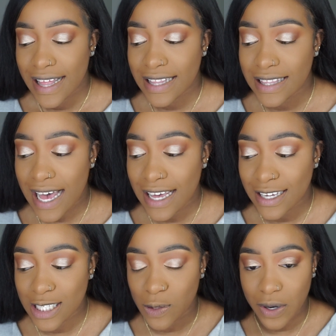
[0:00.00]
and that
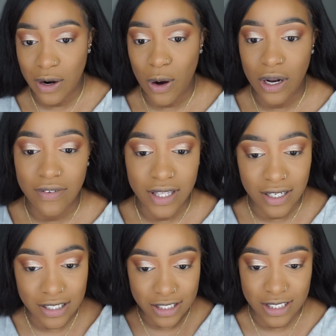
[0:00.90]
is where all of
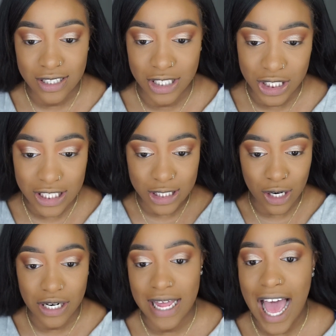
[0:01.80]
the shit
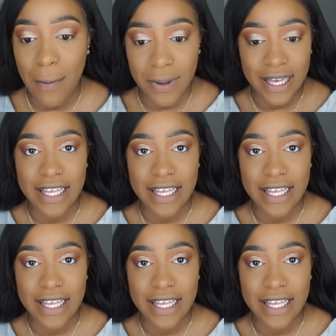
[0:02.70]
started happening.